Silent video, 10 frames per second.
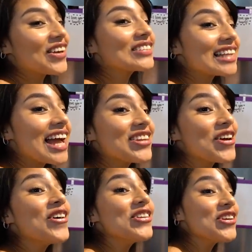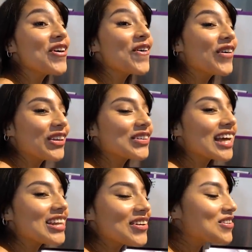You said you knew
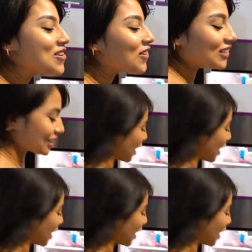it was